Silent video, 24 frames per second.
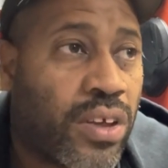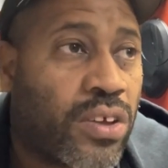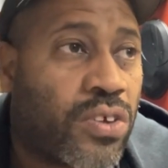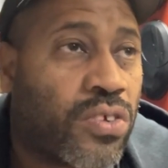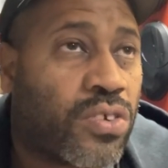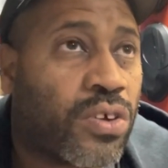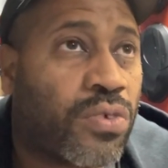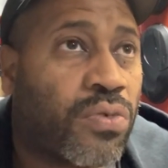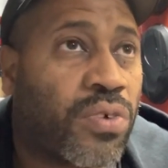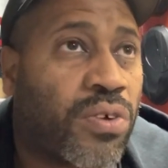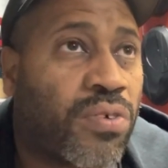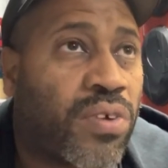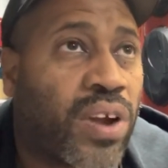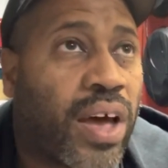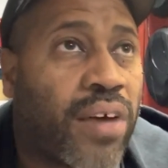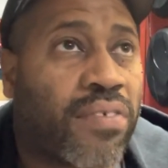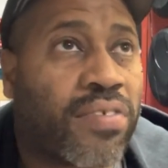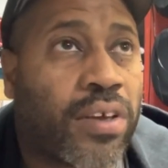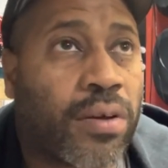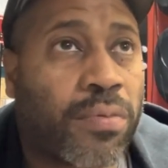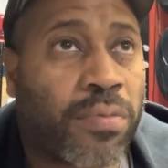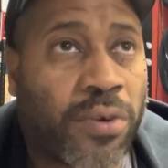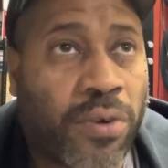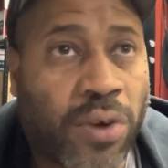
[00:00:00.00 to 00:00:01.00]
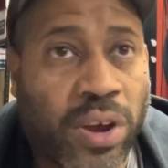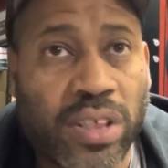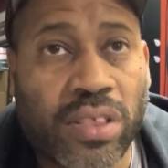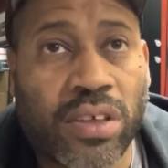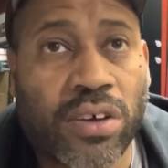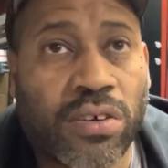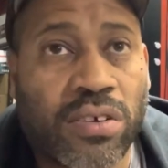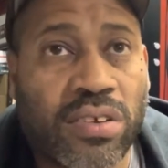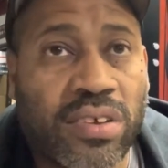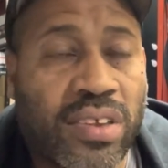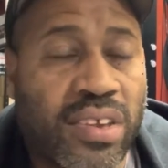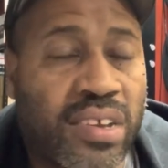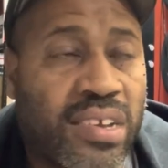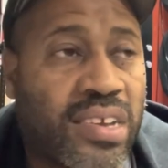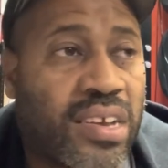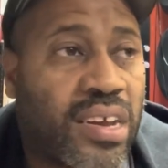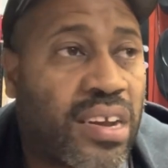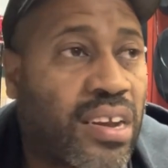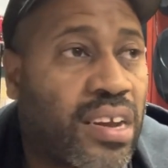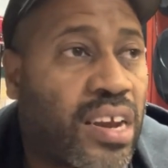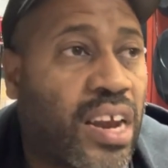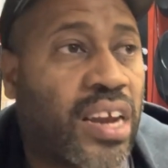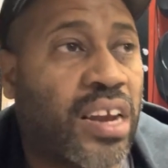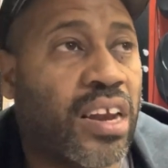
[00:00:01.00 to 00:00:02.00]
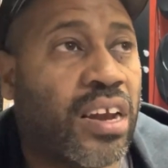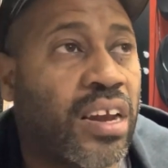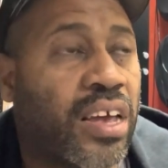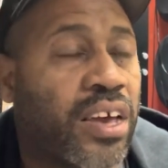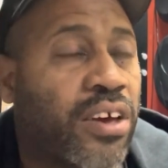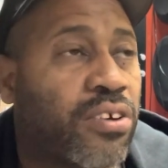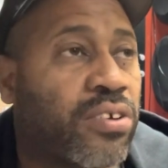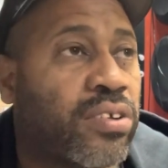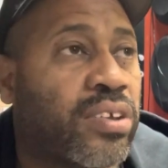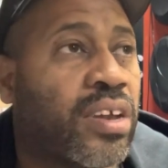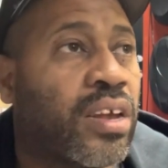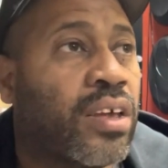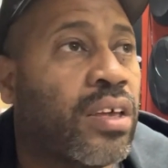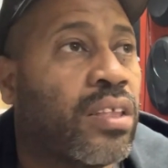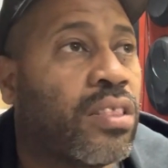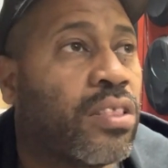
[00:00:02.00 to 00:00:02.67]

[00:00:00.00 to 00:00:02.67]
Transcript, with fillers: so we would have to upgrade those to the 690 Neos.